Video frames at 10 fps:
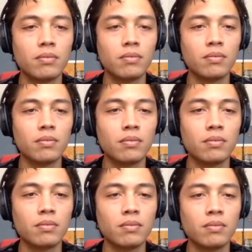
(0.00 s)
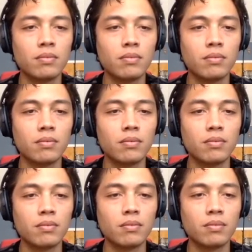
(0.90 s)

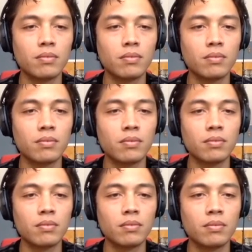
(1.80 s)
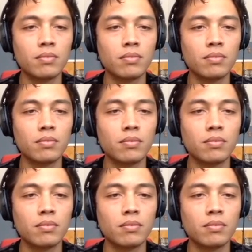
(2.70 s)
The person shown says nothing.